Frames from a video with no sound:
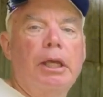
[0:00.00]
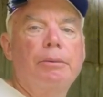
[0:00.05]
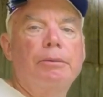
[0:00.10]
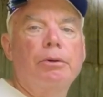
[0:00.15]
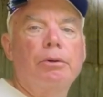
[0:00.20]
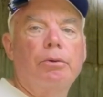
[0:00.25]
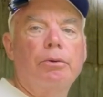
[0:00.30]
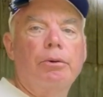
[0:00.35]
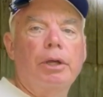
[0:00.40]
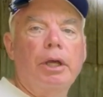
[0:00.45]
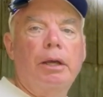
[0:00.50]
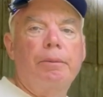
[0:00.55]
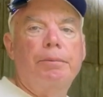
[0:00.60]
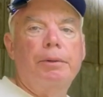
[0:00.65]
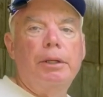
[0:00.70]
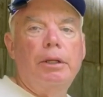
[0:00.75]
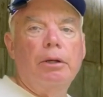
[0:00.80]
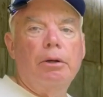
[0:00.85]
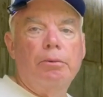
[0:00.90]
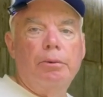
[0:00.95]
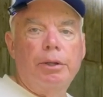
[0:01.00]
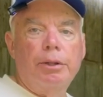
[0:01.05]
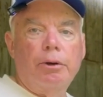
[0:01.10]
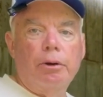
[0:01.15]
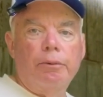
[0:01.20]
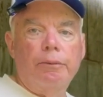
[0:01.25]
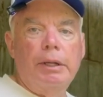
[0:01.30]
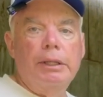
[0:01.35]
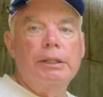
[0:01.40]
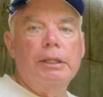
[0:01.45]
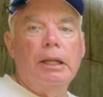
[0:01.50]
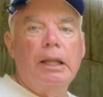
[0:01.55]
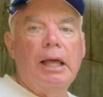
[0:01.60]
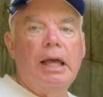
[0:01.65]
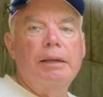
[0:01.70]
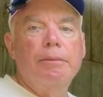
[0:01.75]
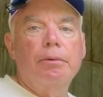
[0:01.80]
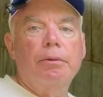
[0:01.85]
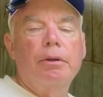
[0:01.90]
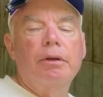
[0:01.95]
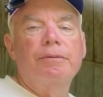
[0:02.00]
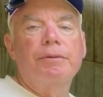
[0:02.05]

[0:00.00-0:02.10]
chemical company or read the label